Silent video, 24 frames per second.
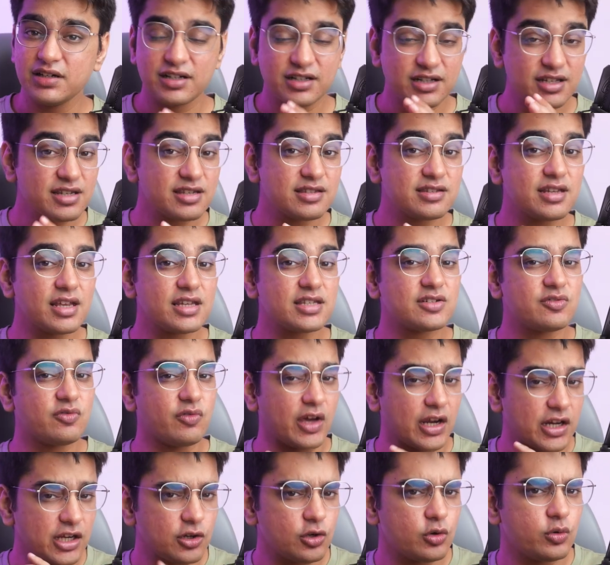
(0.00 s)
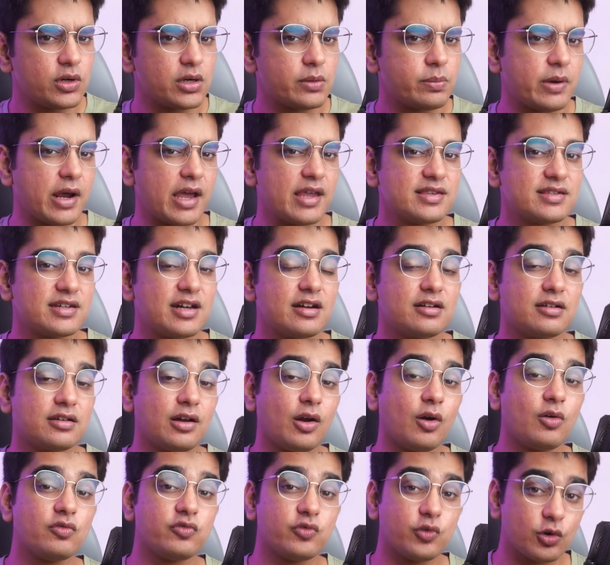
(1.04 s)
it is just very overpriced at
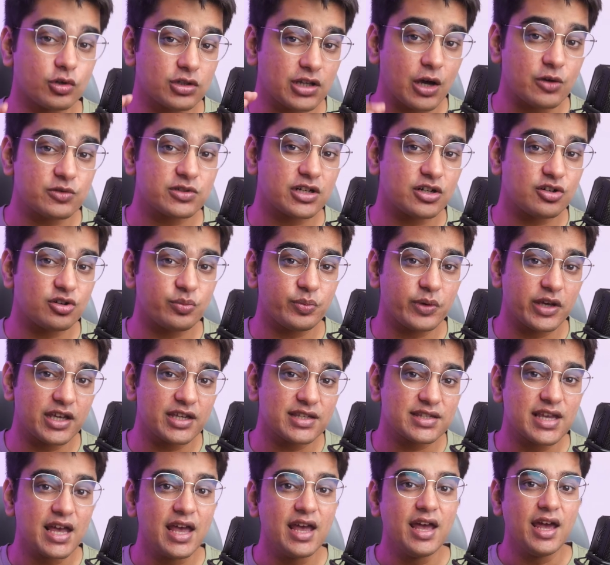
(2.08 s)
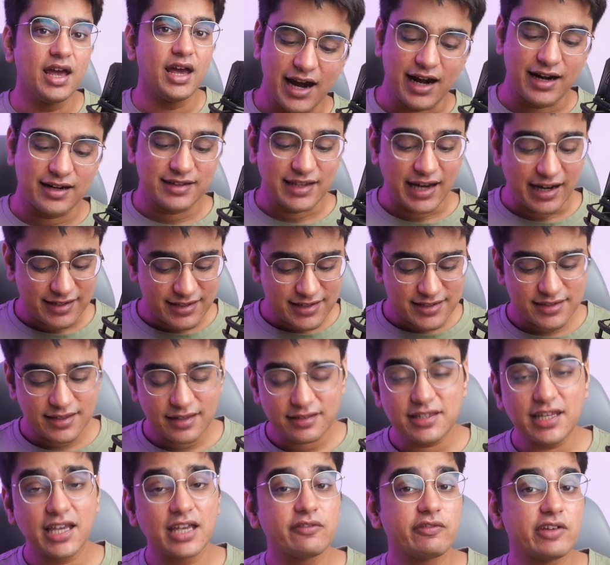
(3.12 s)
around 4000 rupees, and that is the
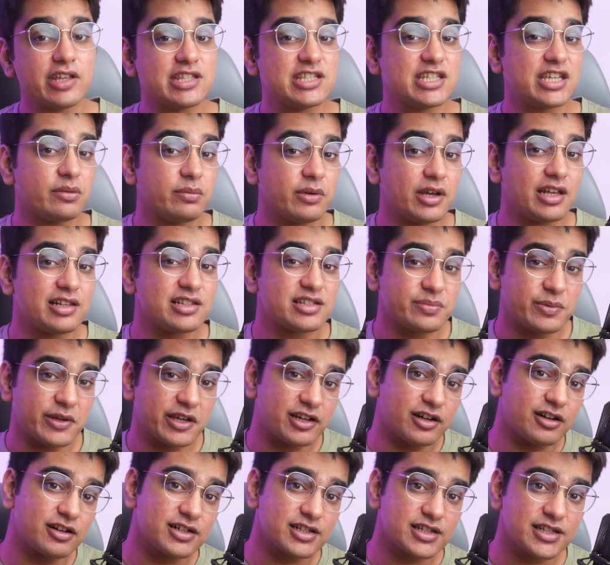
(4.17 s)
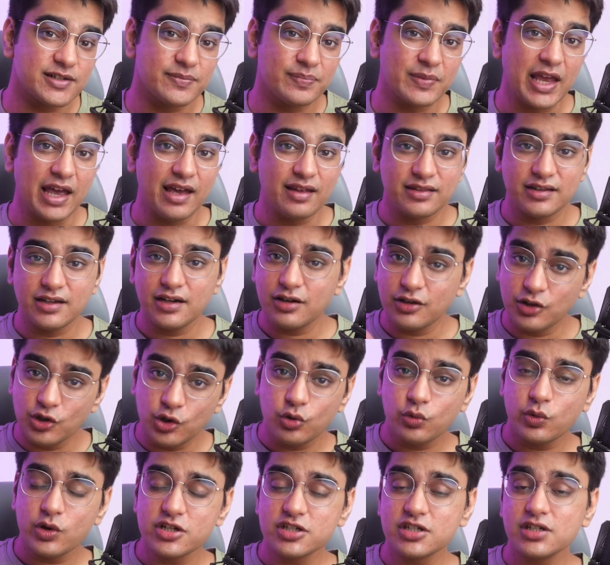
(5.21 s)
thing with JBL speakers. Their new
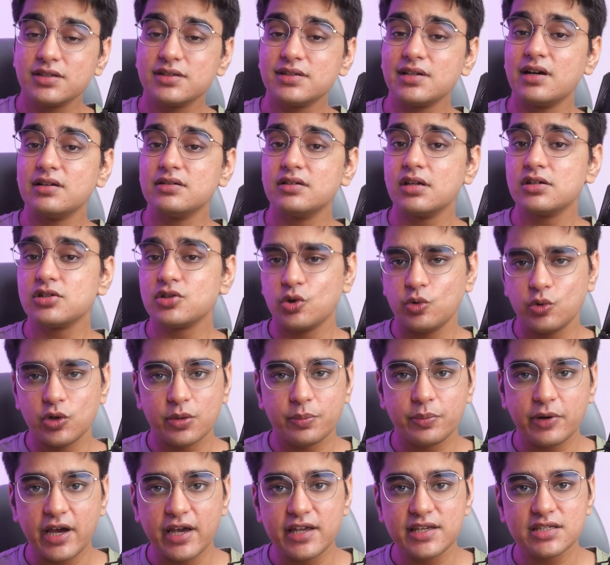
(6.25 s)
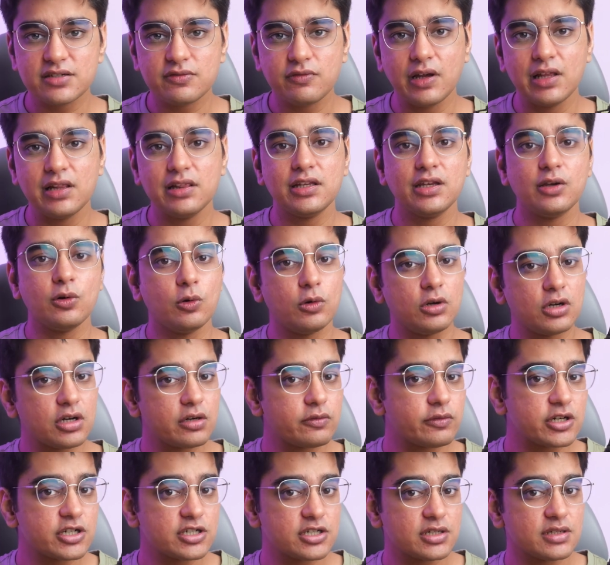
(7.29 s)
versions are just overpriced while the older
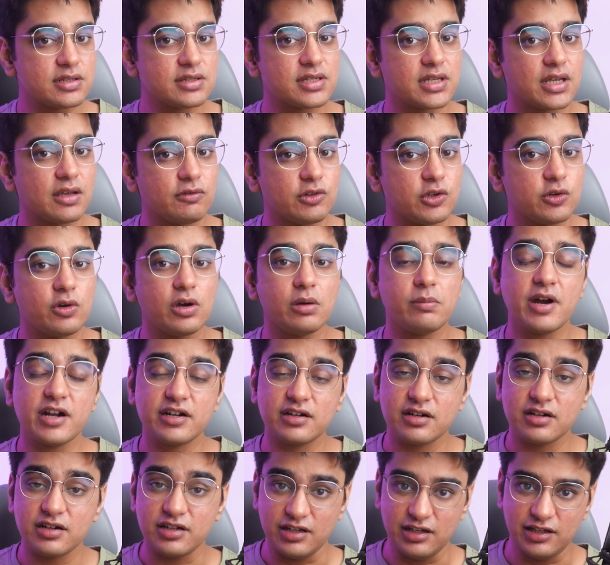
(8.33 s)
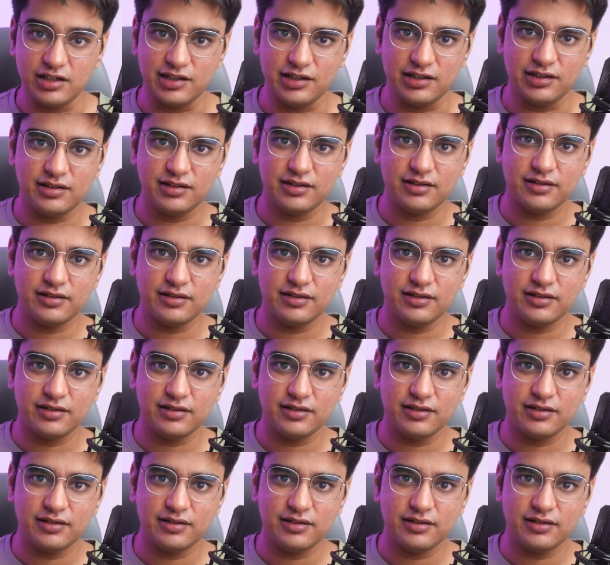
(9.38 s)
versions give you a better deal.